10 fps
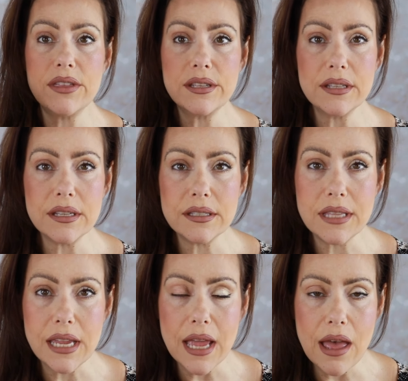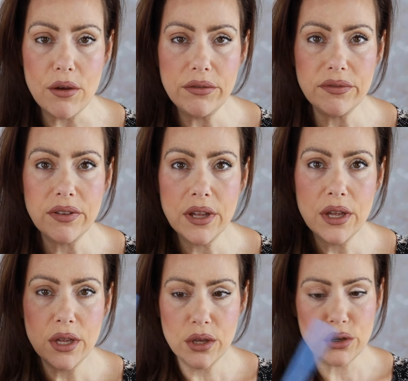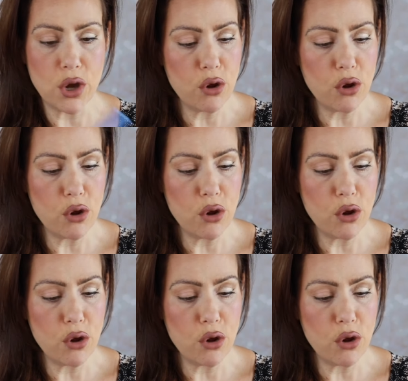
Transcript: This is the e.l.f. No